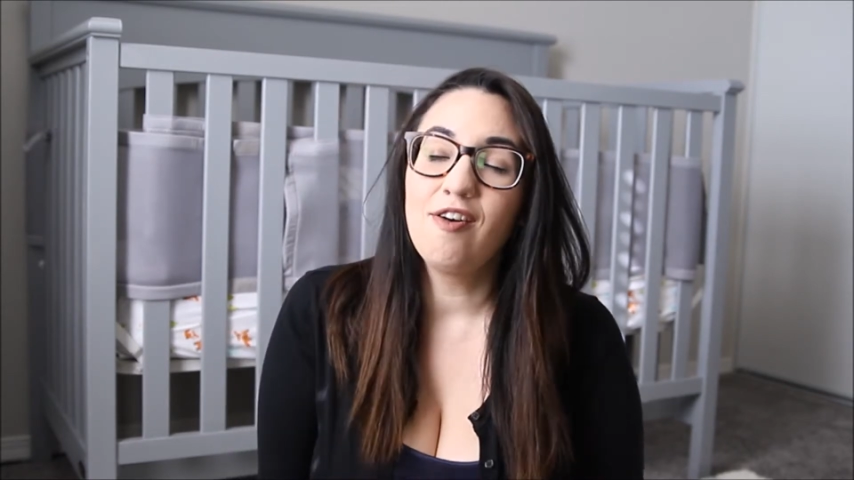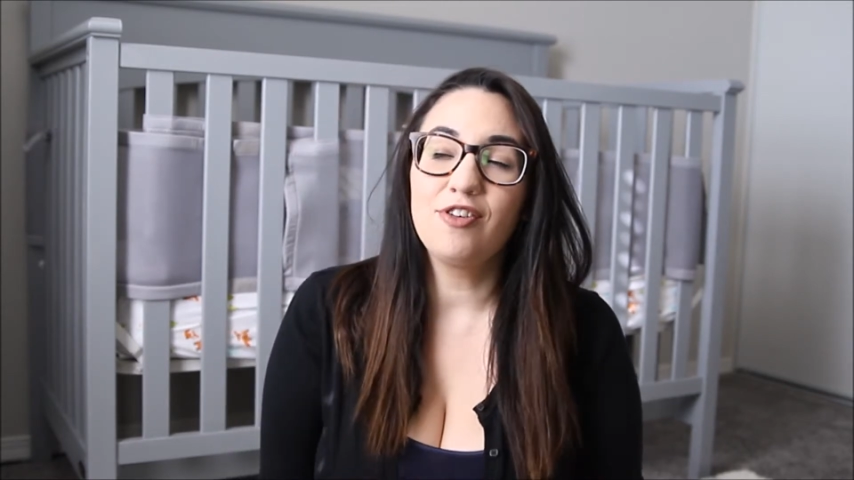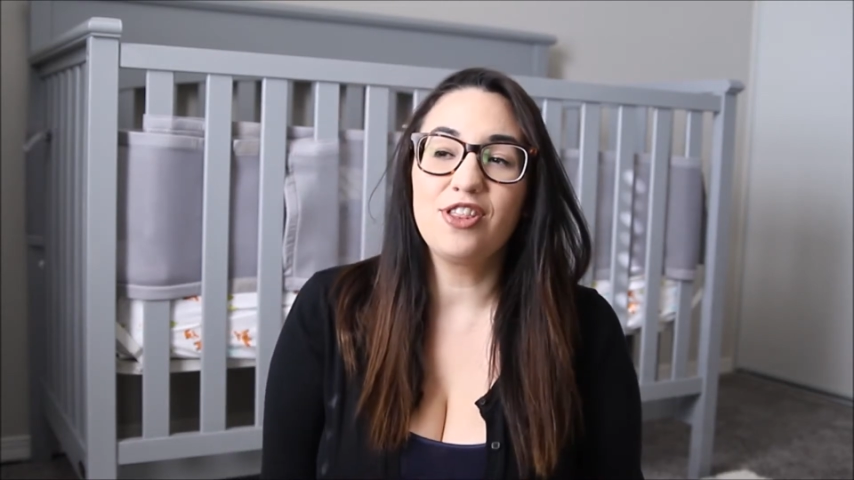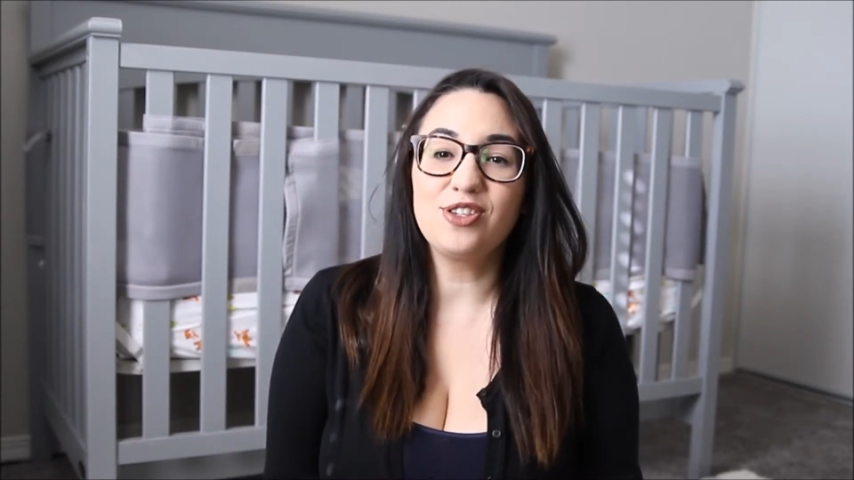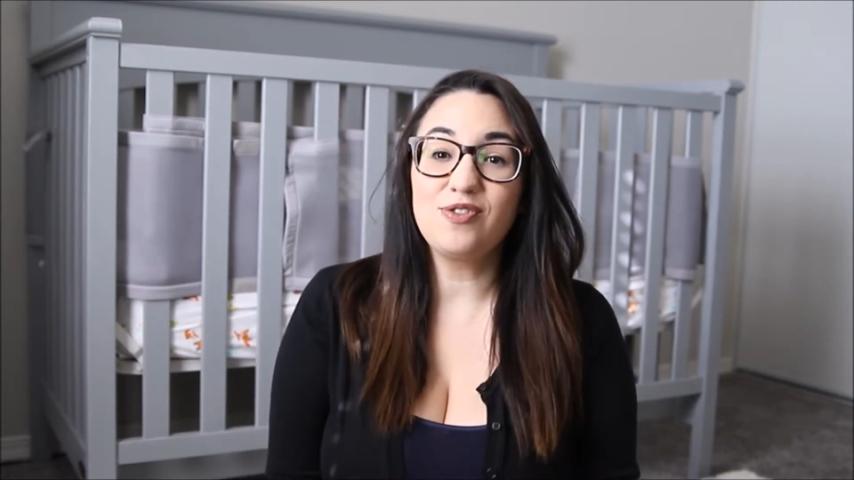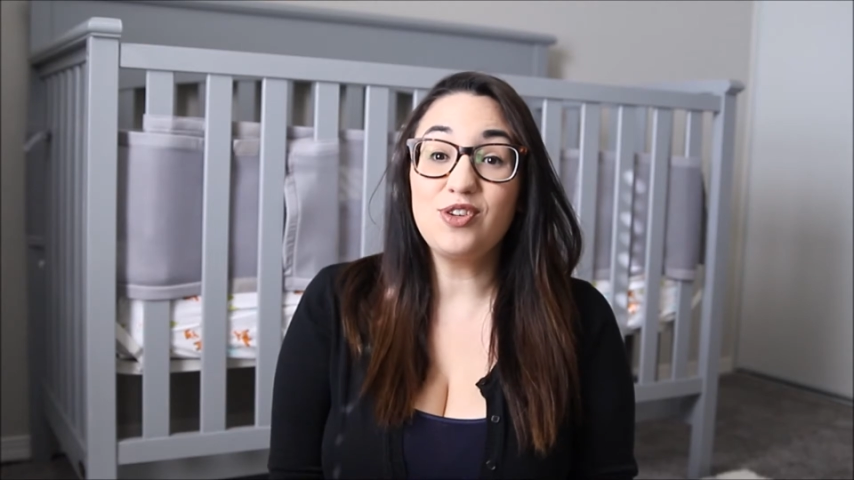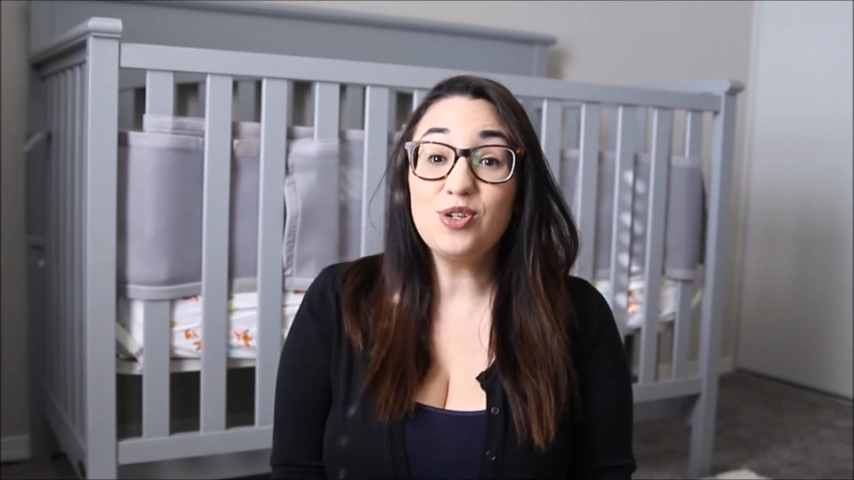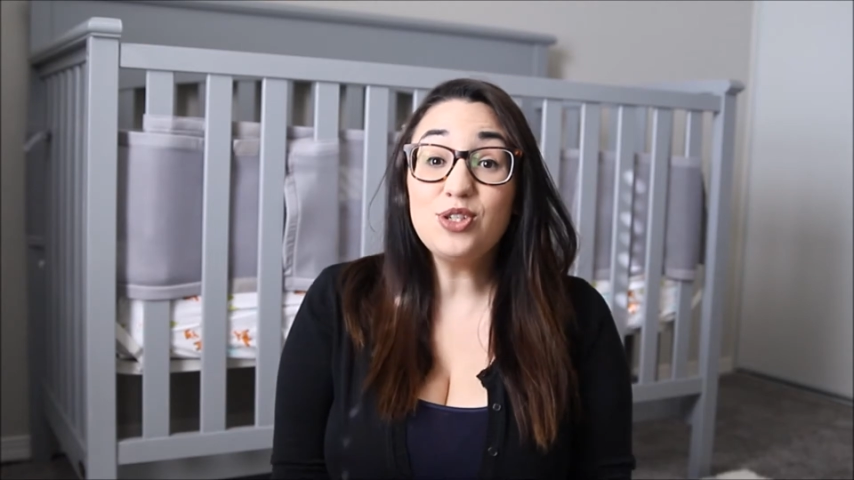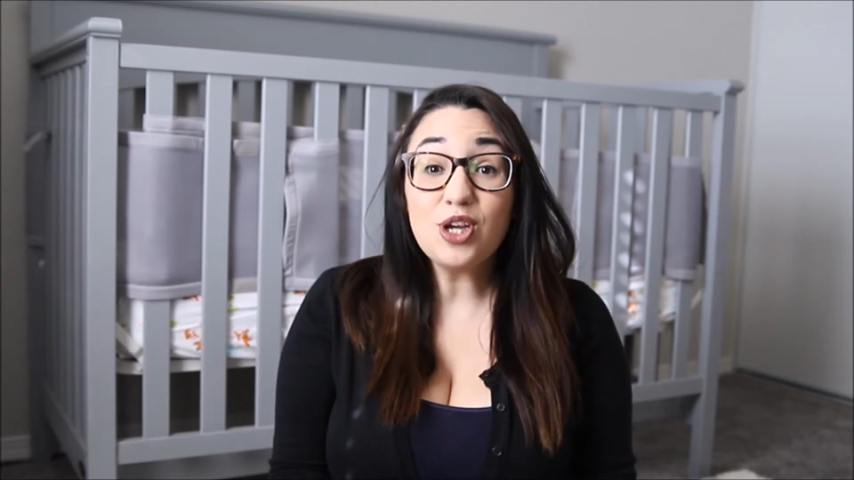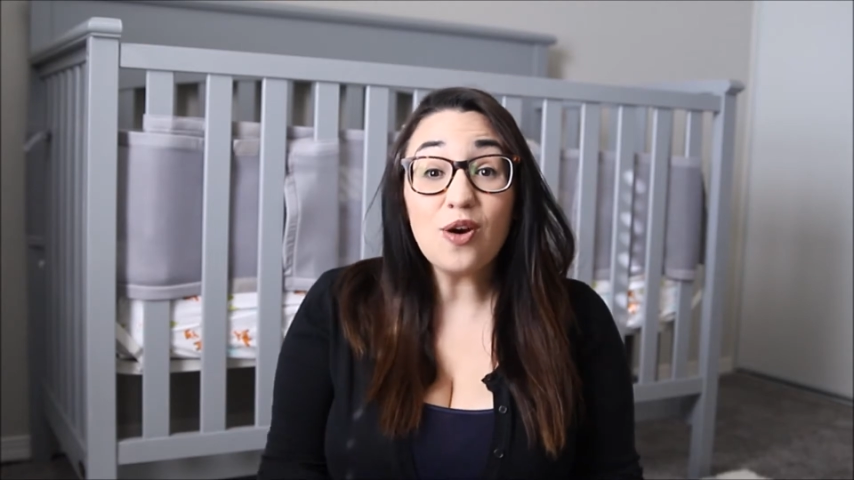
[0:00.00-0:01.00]
For those of you
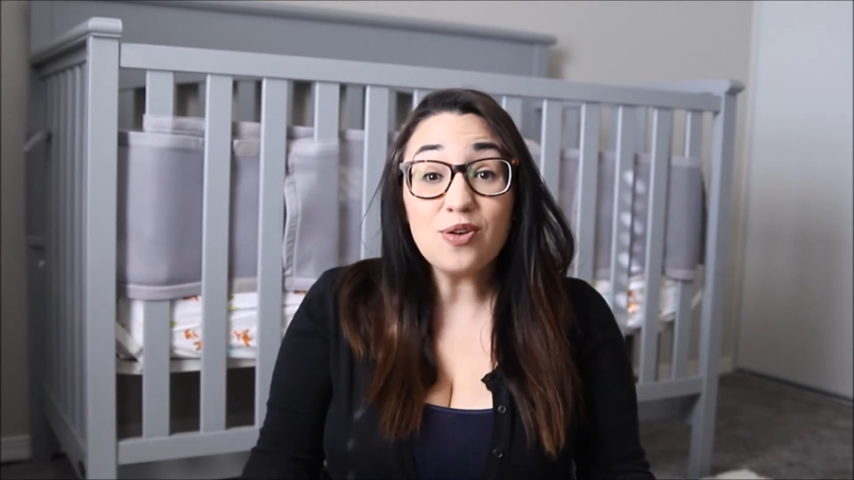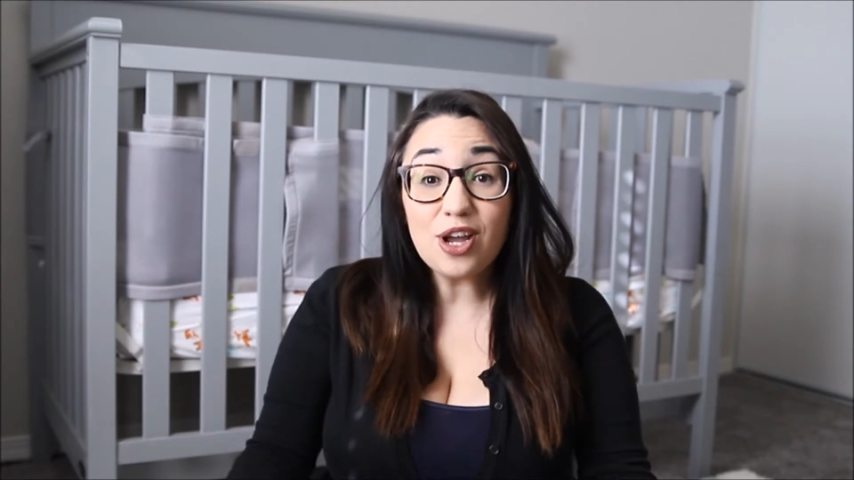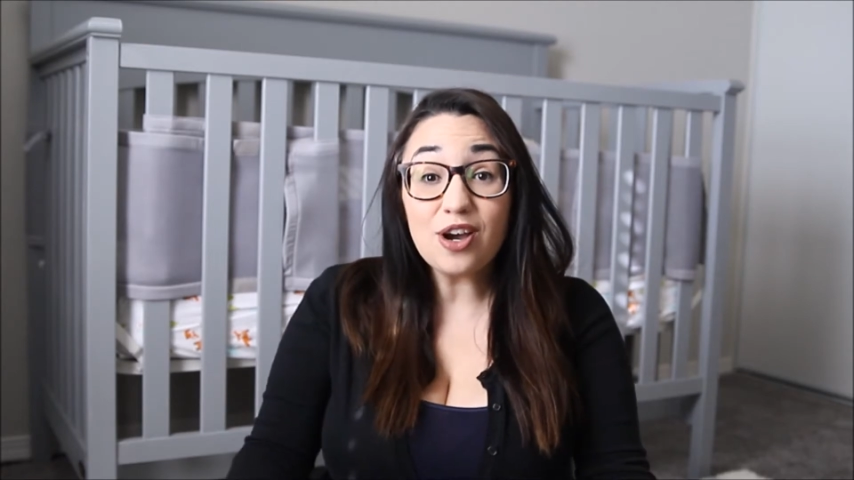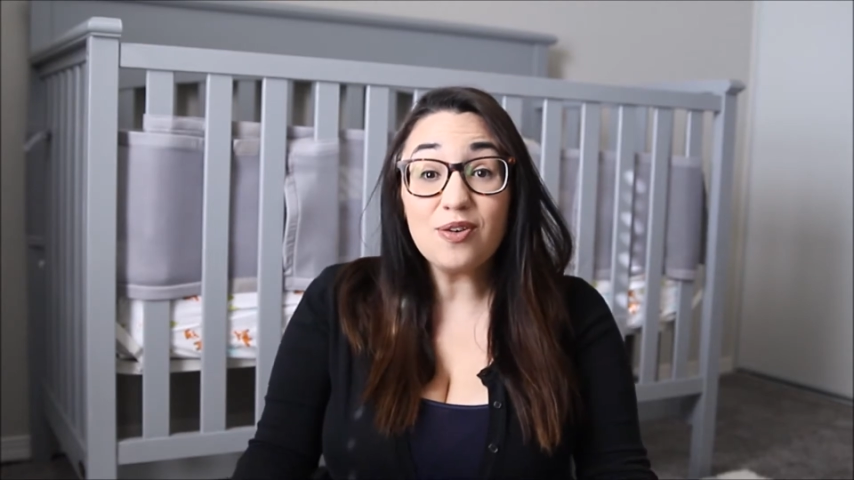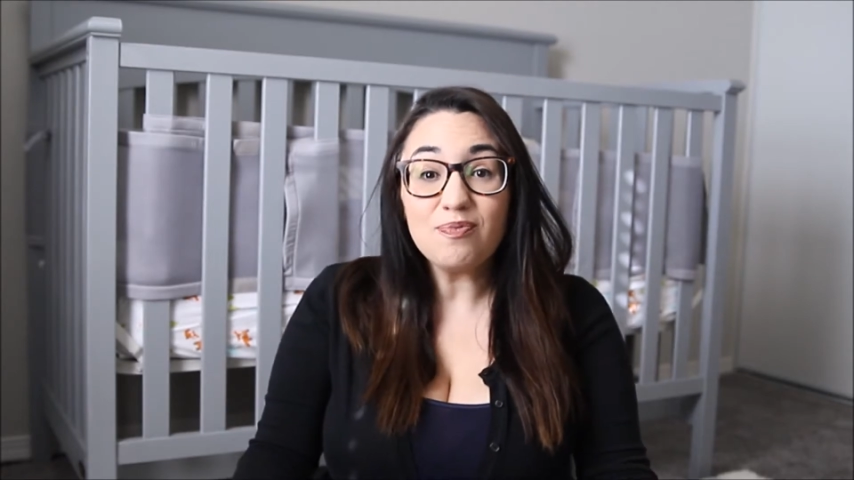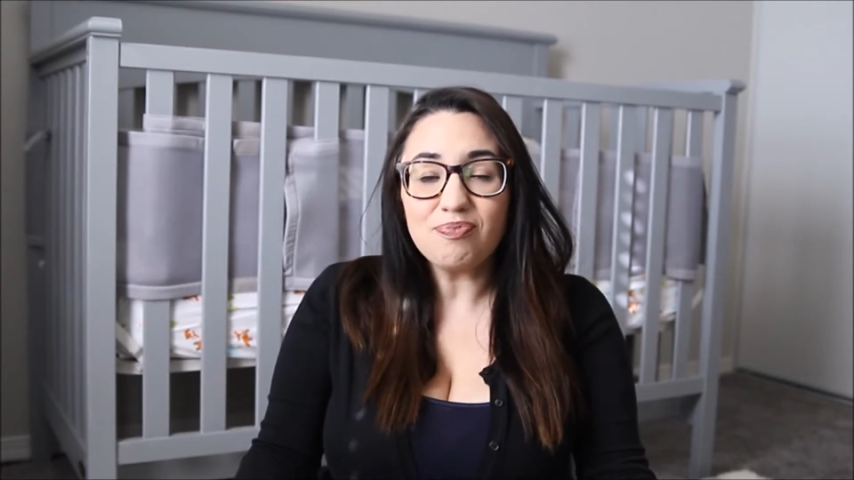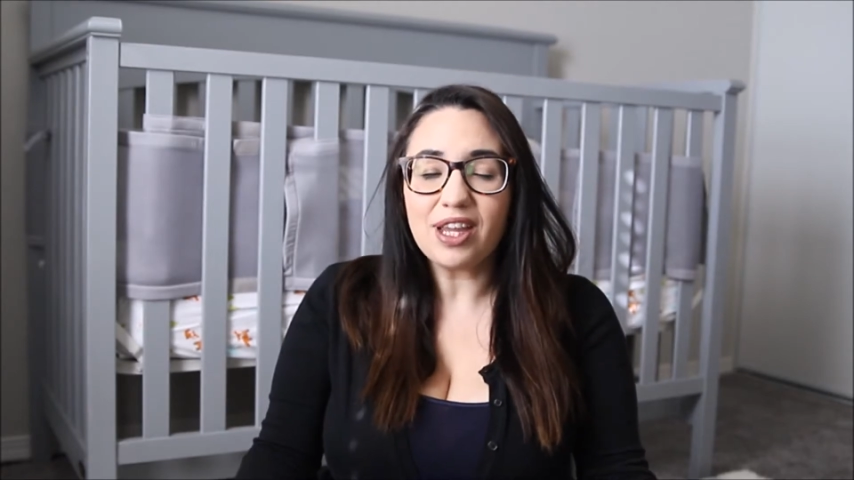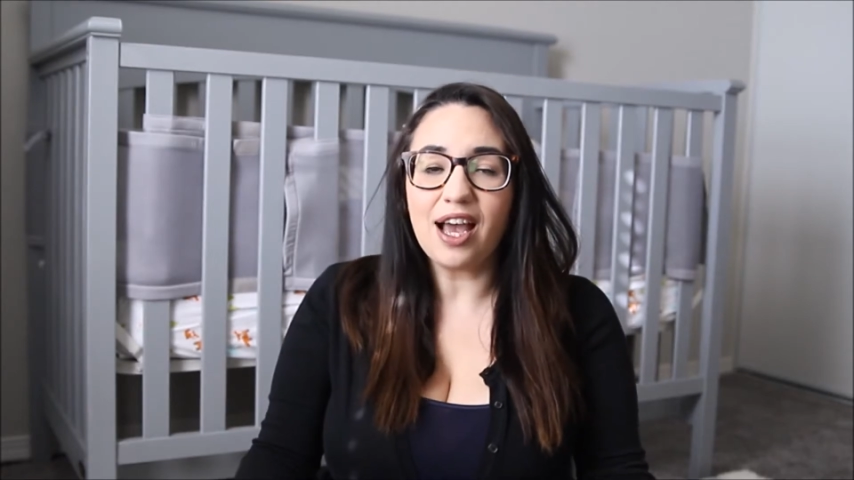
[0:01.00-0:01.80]
who don't know,